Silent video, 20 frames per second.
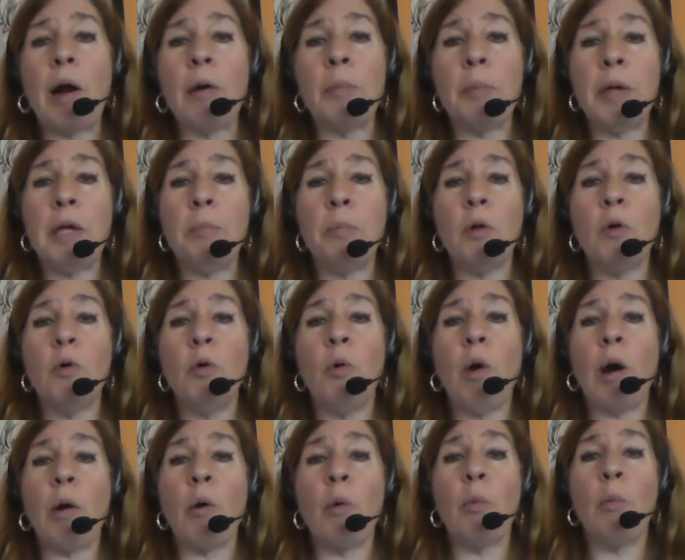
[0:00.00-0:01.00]
are people who
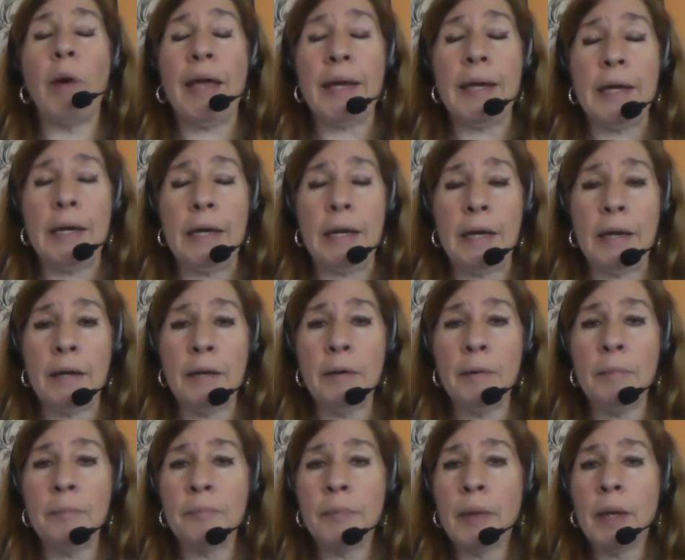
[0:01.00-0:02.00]
are awakening.